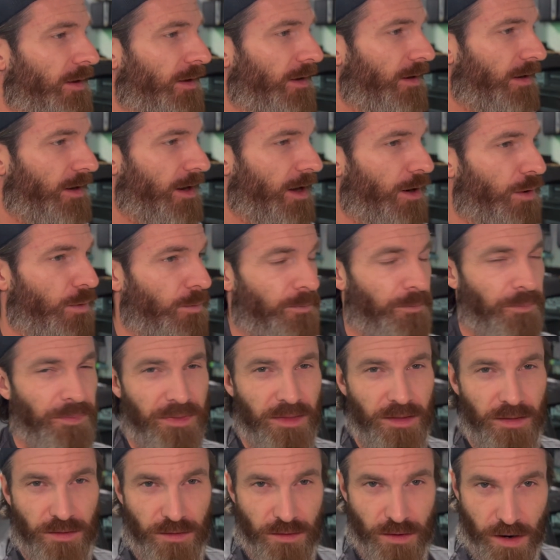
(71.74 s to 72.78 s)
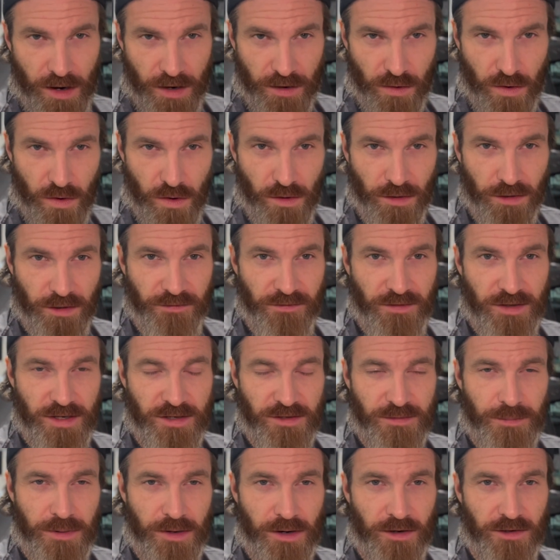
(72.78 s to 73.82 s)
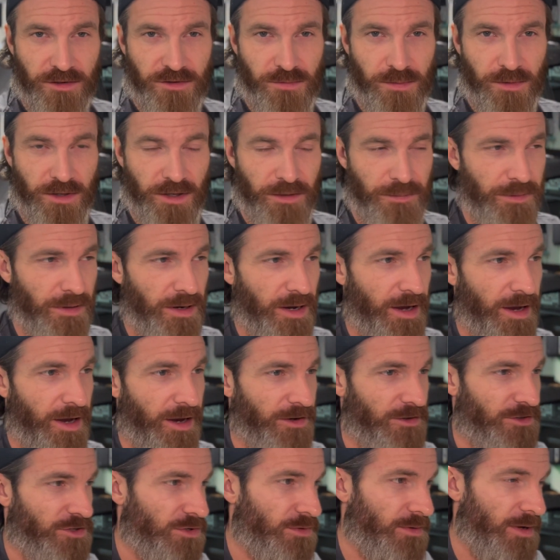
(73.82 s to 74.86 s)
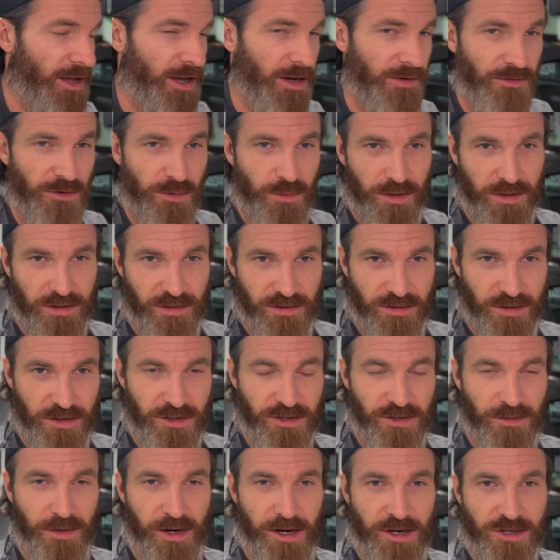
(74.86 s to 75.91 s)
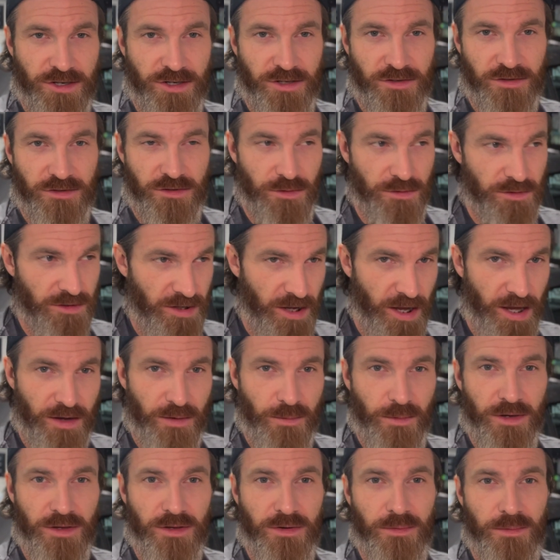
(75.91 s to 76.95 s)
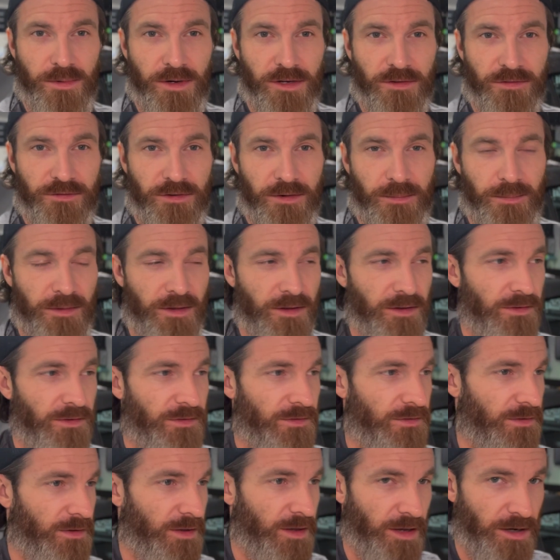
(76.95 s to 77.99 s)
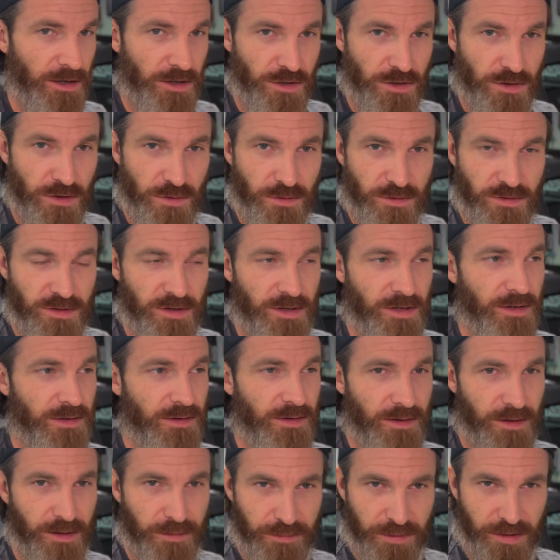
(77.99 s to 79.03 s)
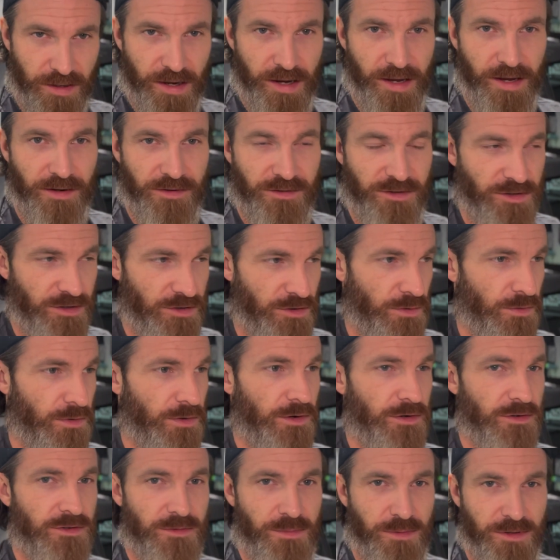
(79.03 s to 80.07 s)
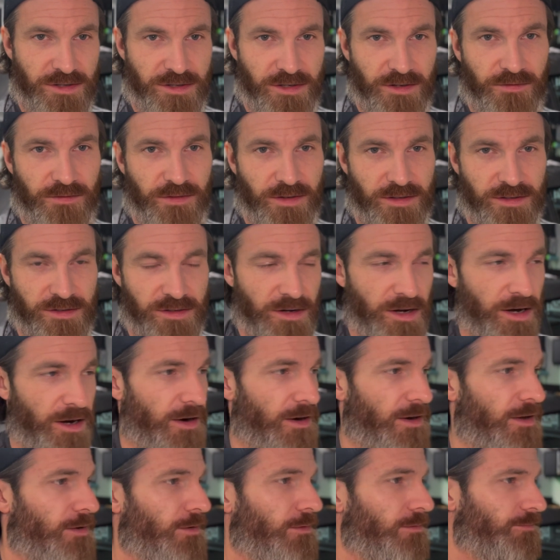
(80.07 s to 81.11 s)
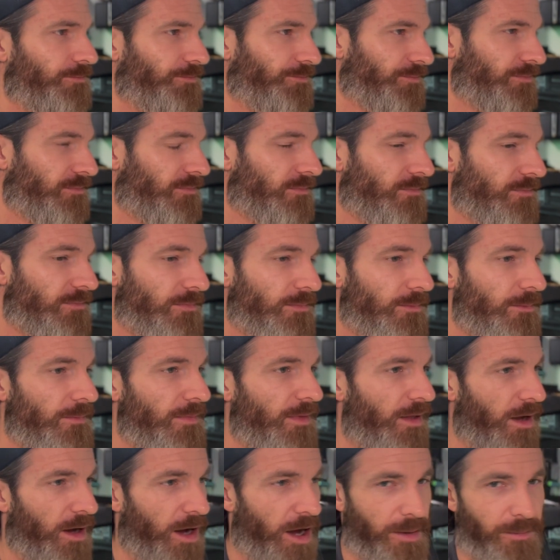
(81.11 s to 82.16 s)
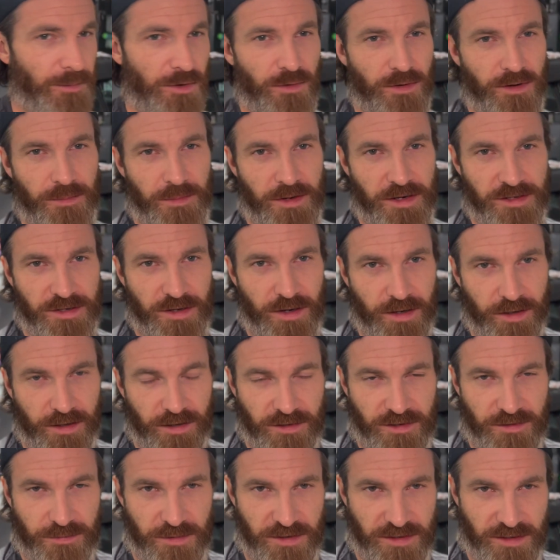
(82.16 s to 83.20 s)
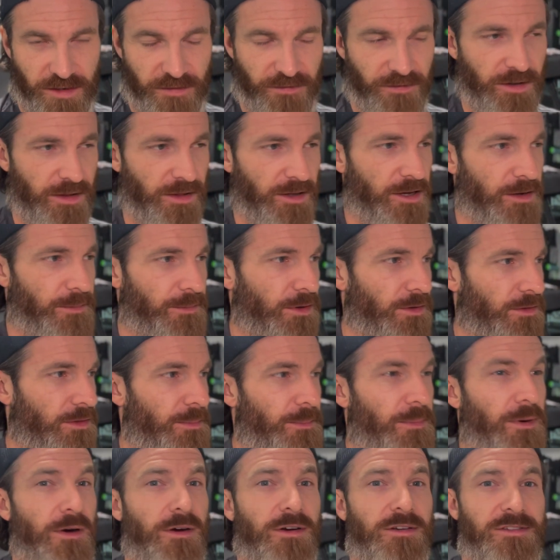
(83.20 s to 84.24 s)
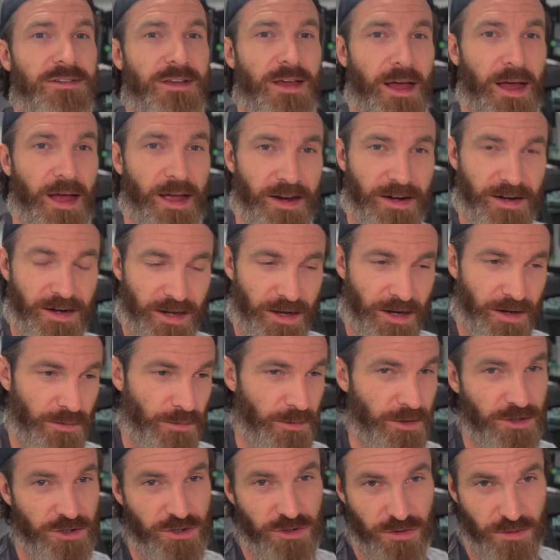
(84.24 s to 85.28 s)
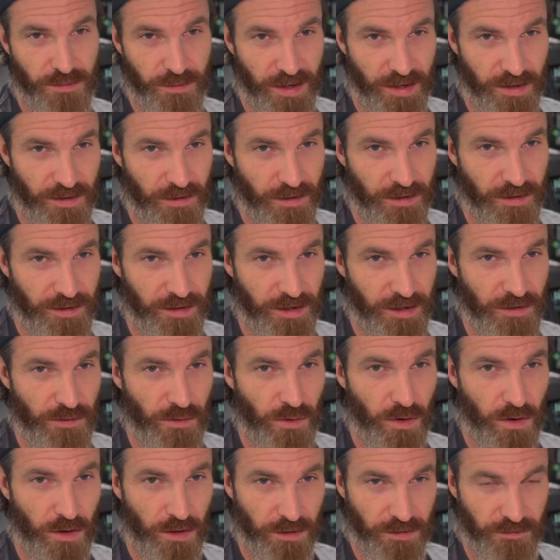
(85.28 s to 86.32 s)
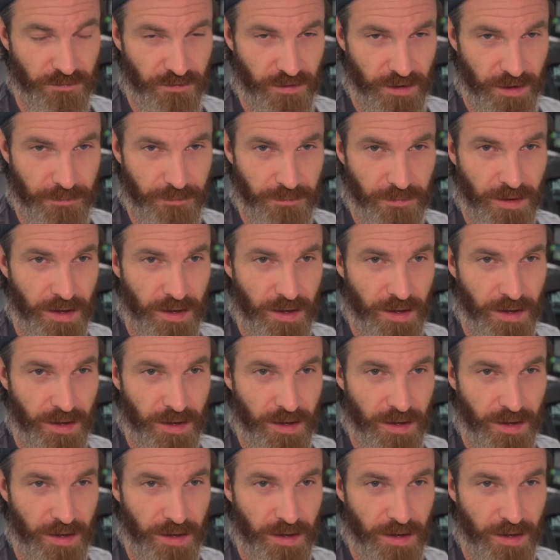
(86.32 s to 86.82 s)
Now, not all of these parts will apply to everyone's situation, so take what you will from this and use it, apply it to your specific scenario. I'm going to be talking specifically about the parts I need, which you may not need all of them.